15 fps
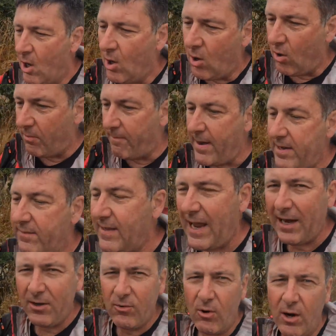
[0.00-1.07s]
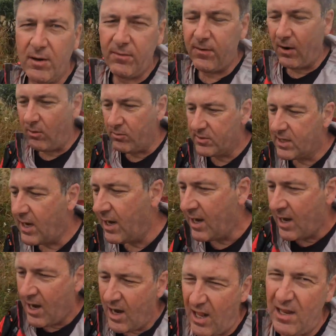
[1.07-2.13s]
or many of the Android phones,
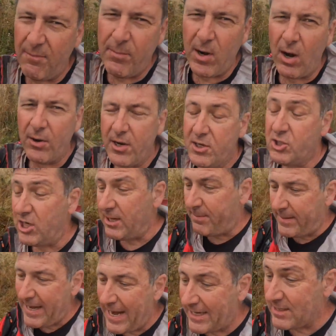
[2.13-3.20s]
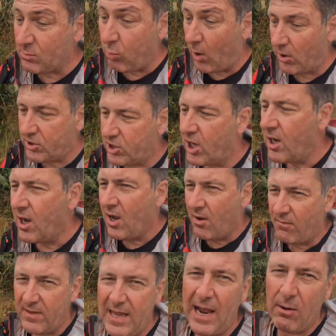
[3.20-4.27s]
and they put it on a GPS watch
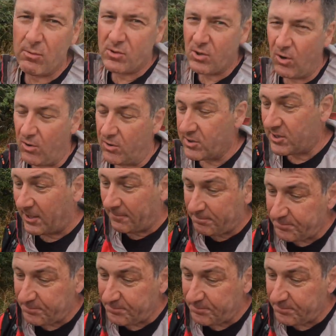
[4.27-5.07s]
for the outdoors.